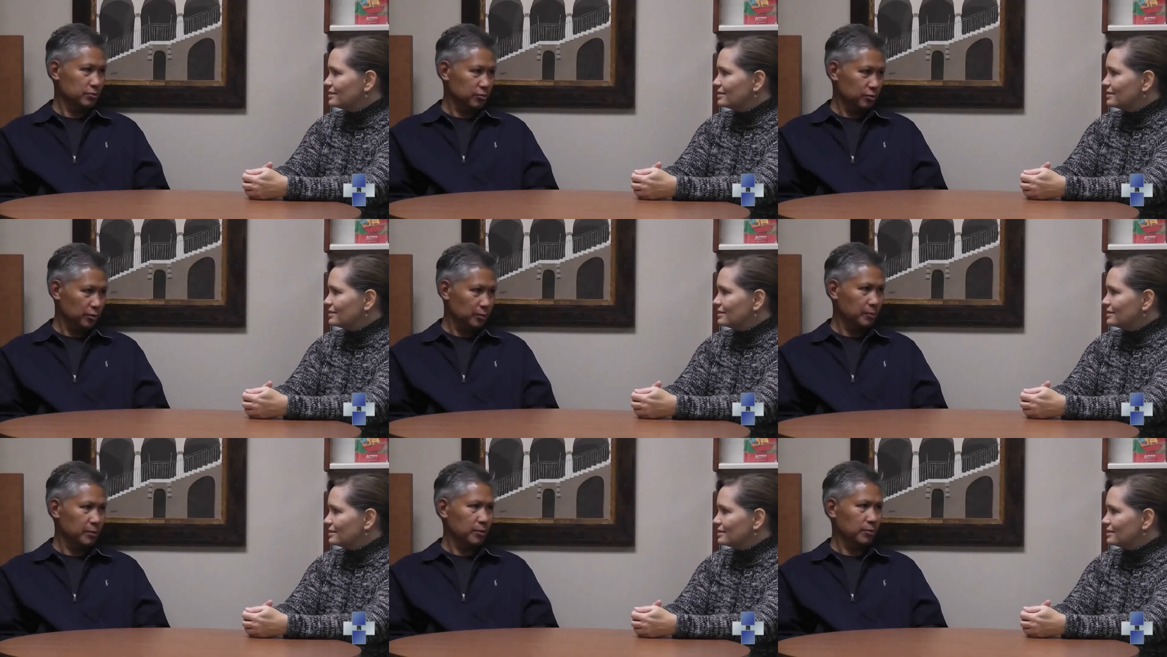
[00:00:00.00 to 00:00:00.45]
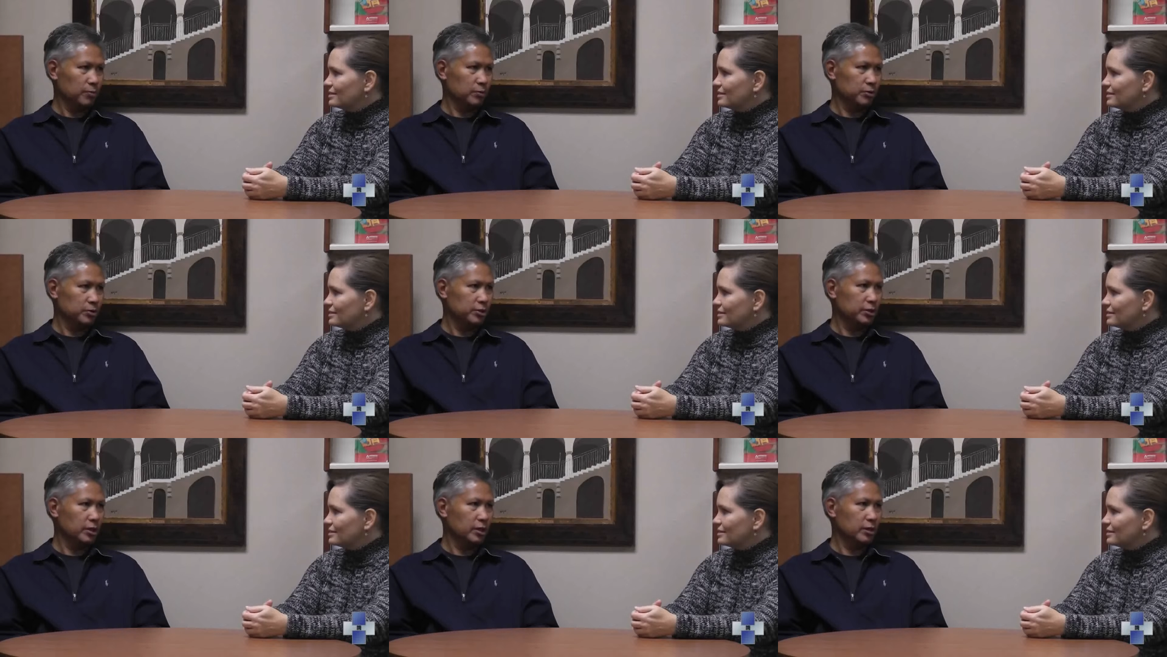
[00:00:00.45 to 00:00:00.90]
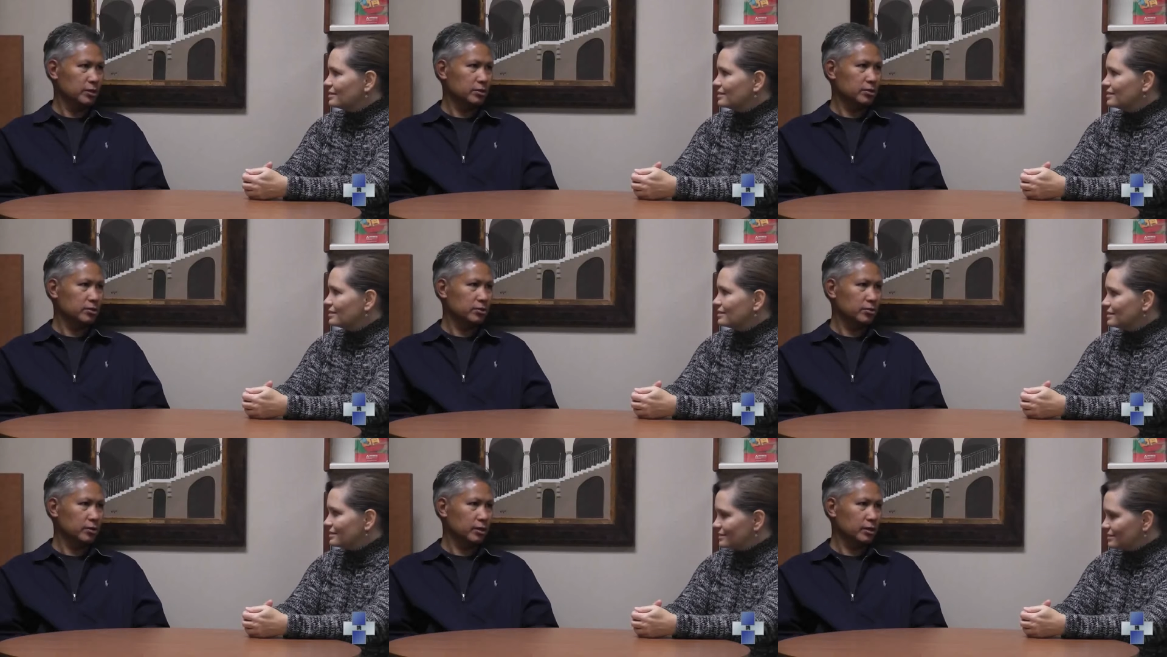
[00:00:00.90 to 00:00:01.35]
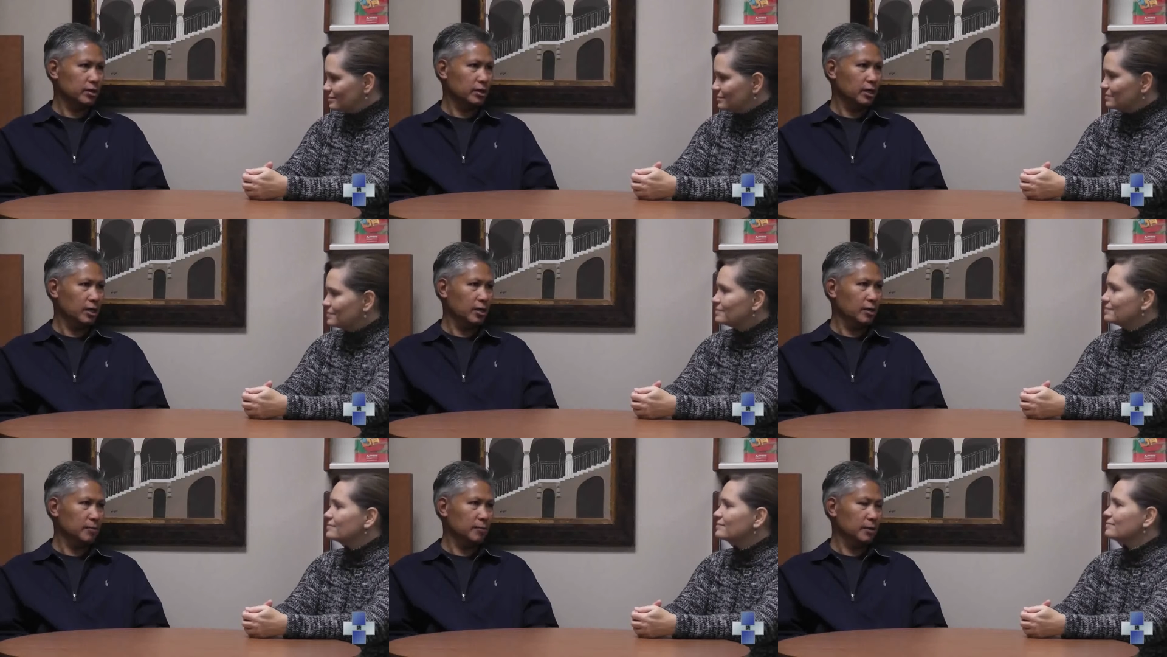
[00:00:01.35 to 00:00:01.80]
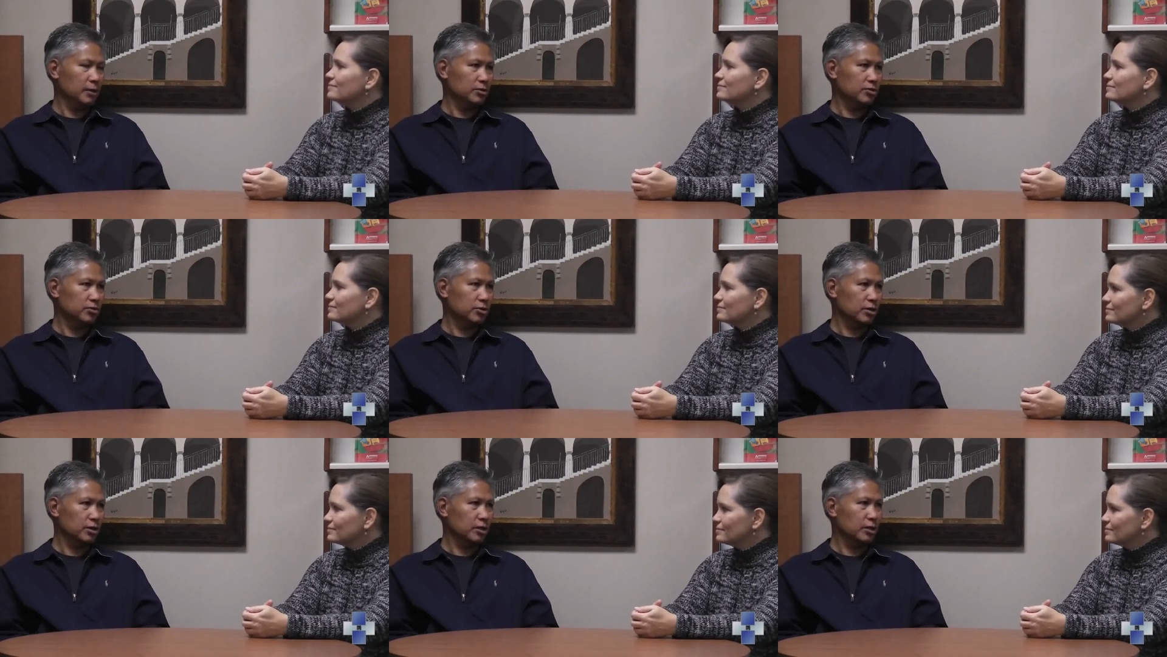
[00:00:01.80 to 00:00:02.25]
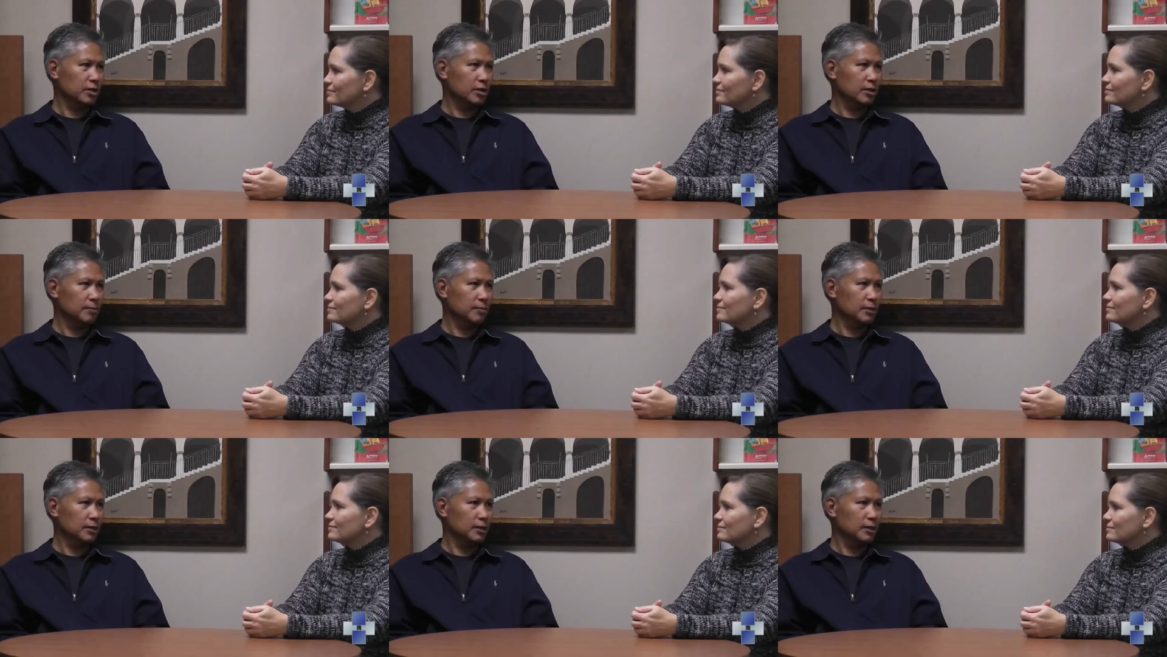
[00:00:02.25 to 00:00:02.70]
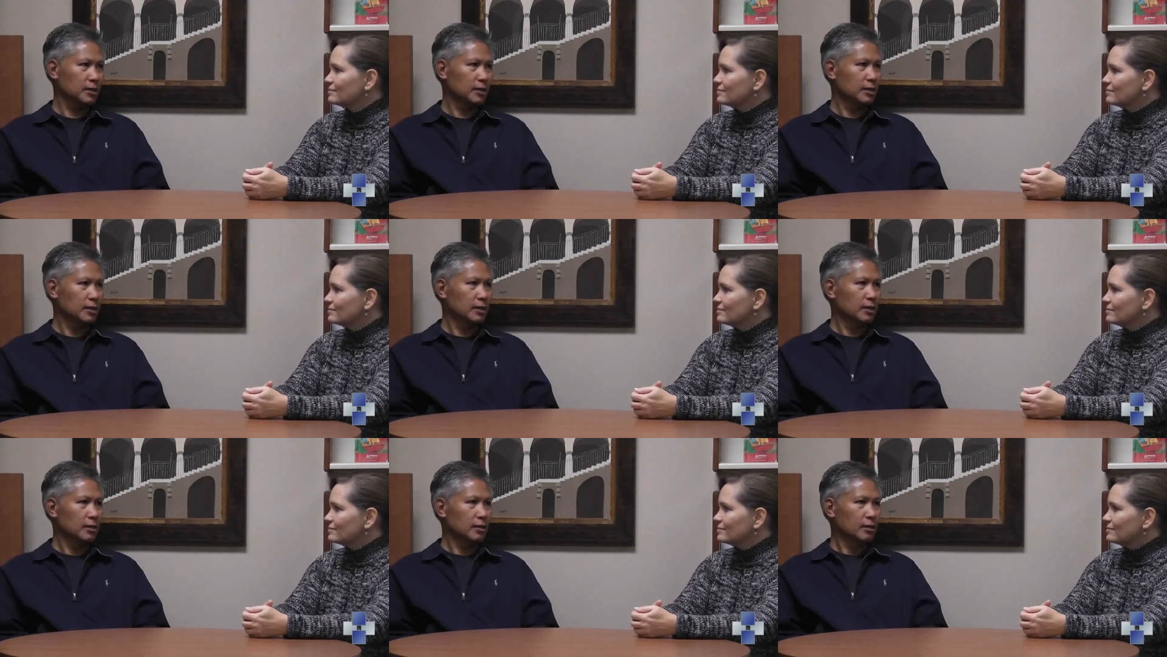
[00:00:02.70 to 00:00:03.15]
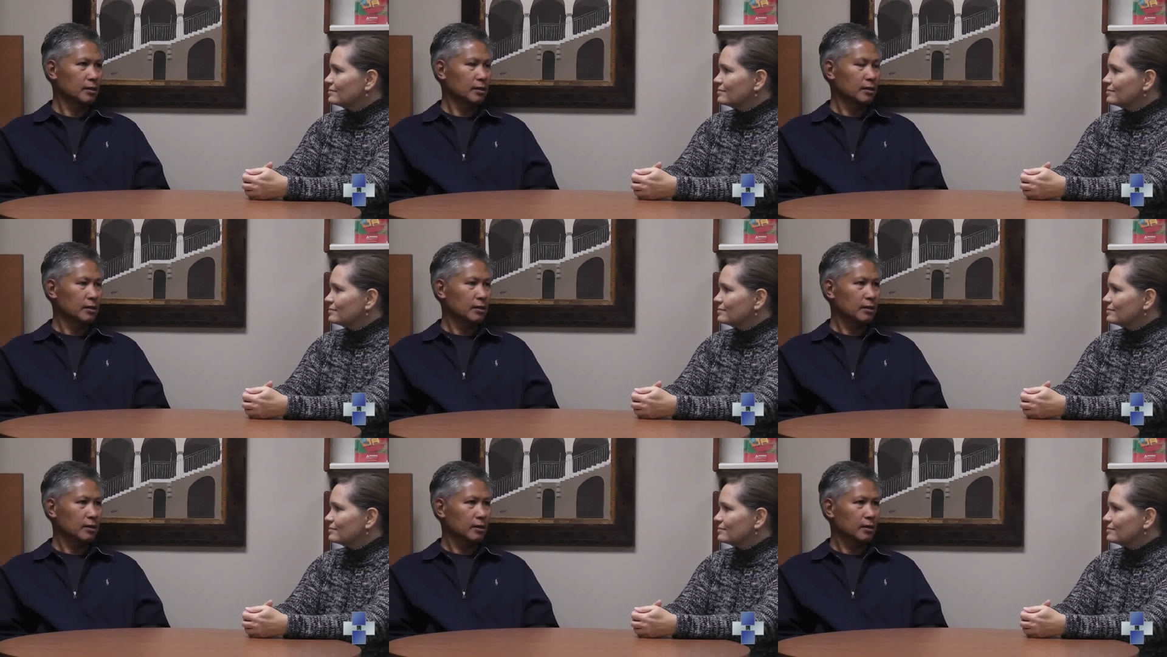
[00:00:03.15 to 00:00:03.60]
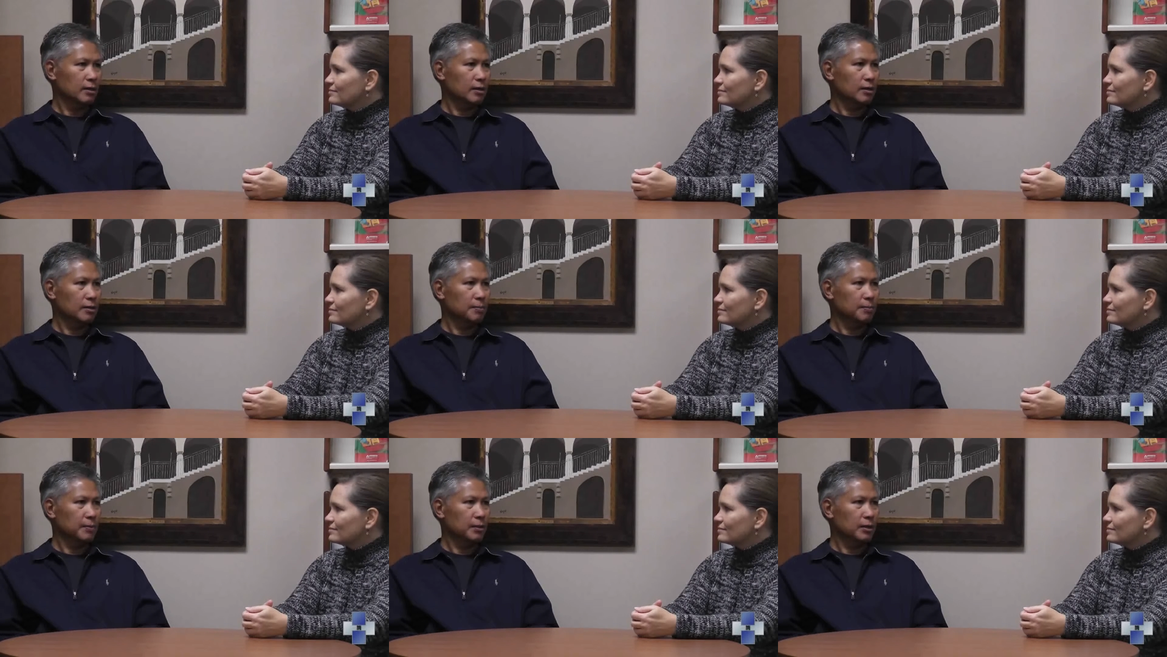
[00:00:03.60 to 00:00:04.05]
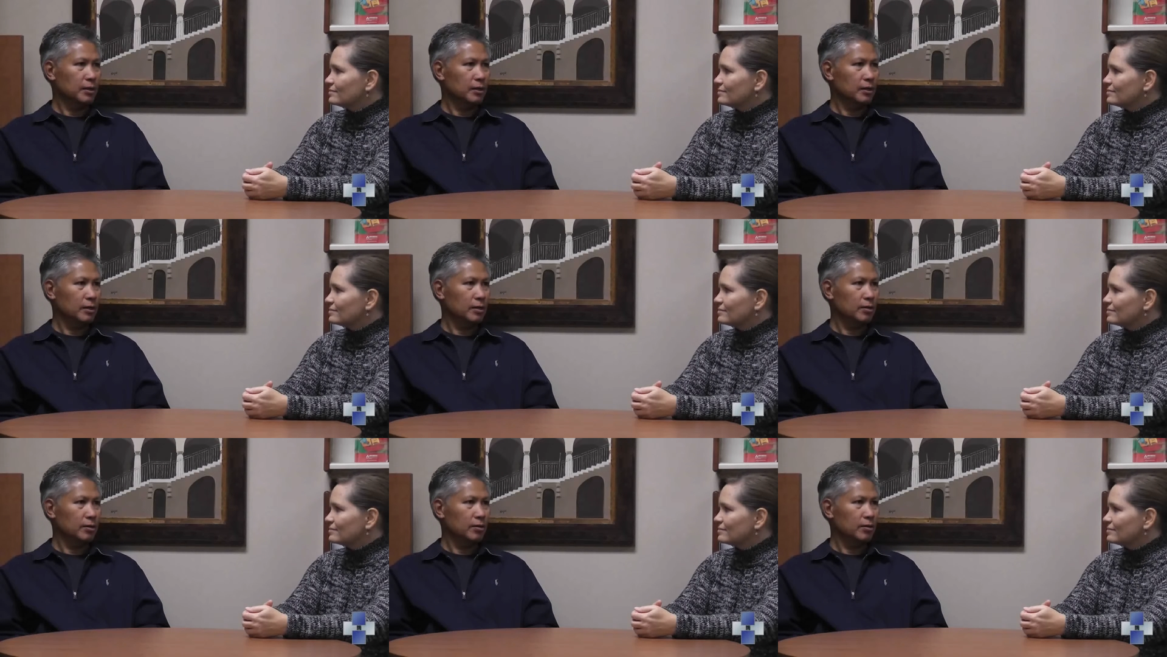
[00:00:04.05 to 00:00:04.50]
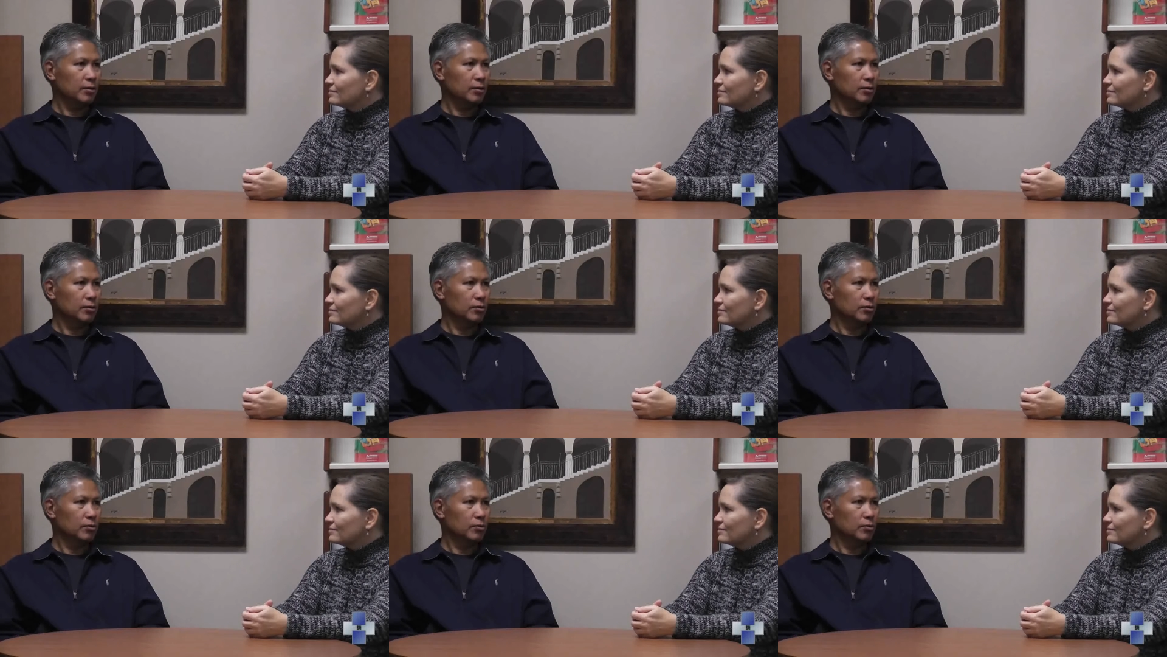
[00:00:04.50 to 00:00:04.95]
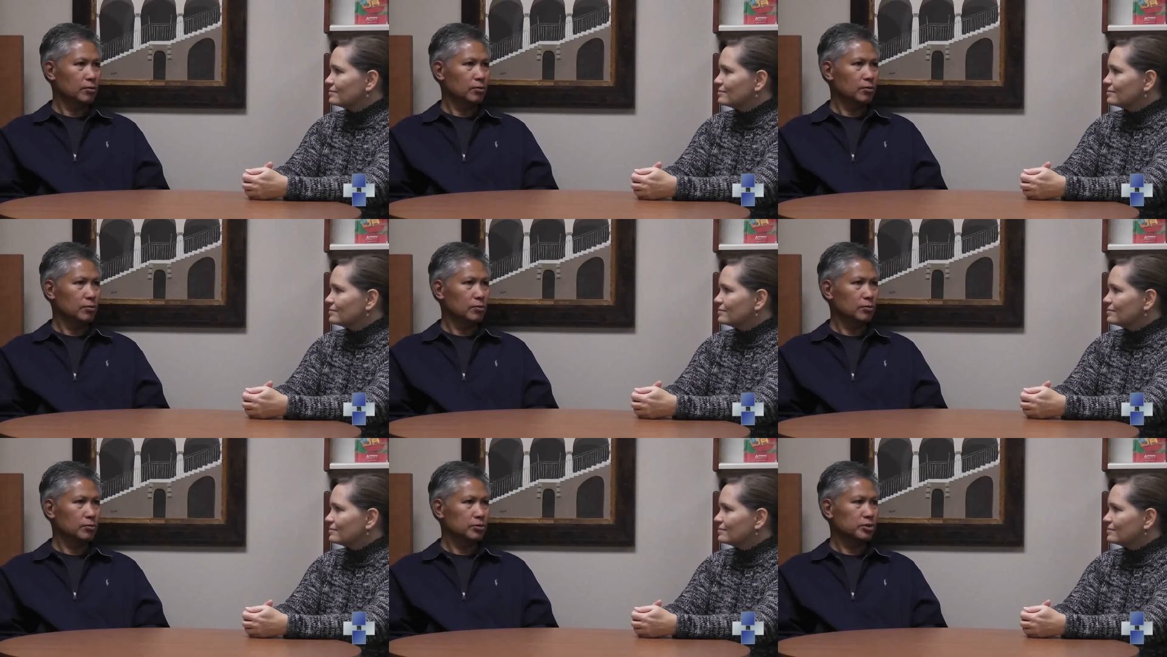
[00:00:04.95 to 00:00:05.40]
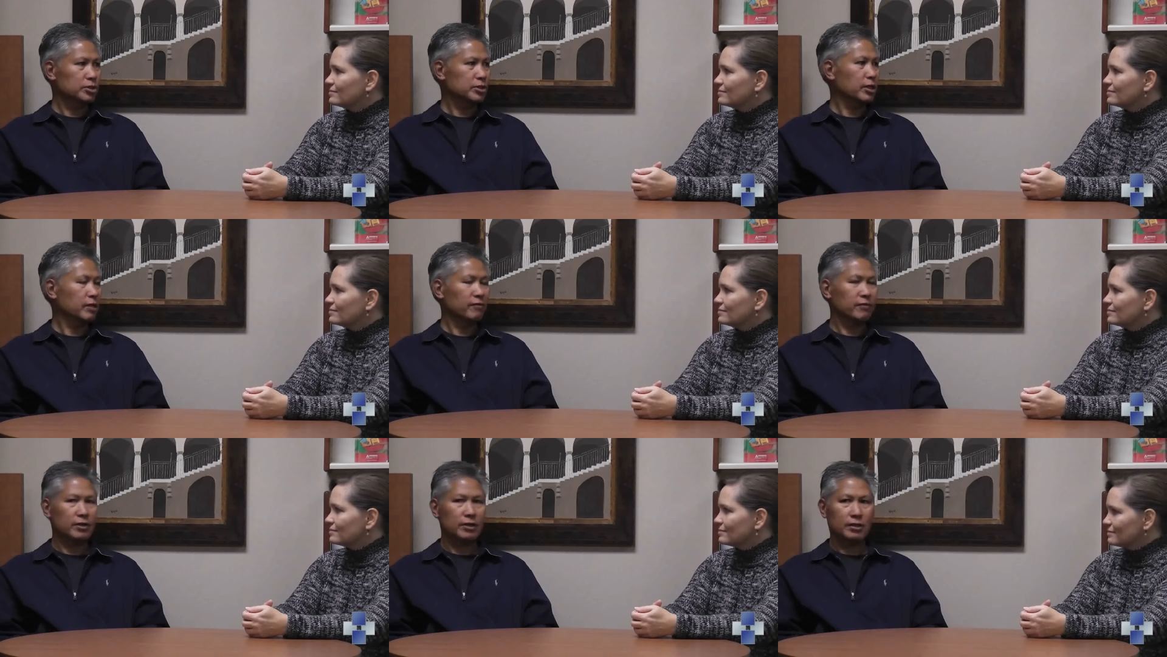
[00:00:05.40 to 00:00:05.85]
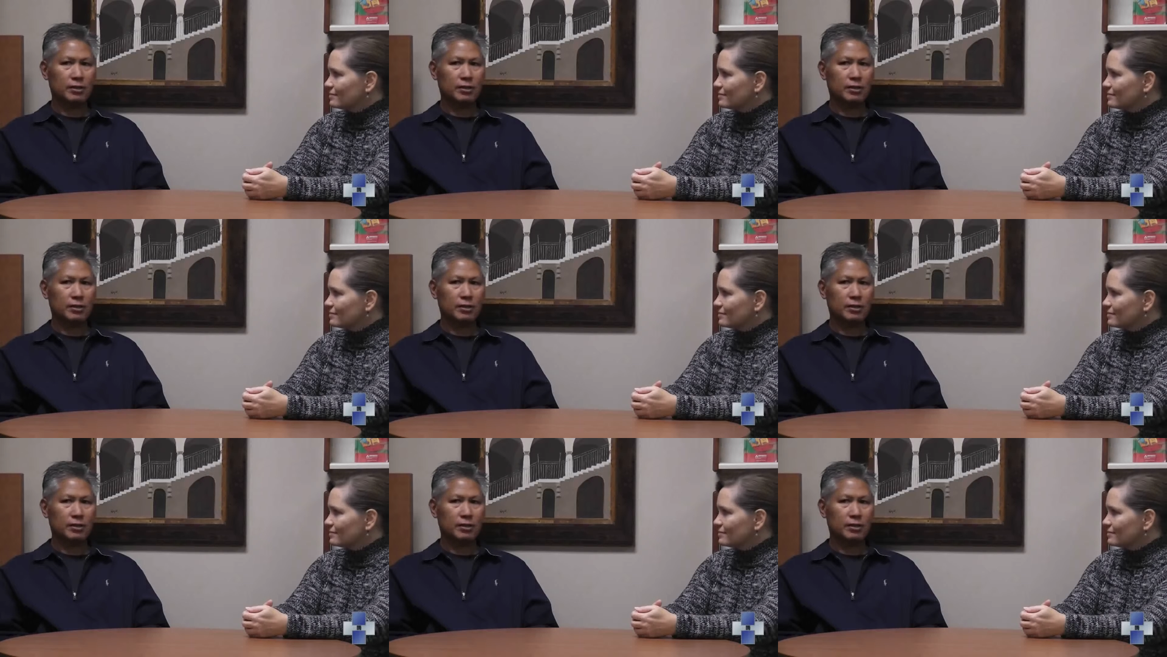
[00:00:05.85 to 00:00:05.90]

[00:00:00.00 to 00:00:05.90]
Speaker 1: treatment was done. So I mm-hmm. came, I started coming um, in 07,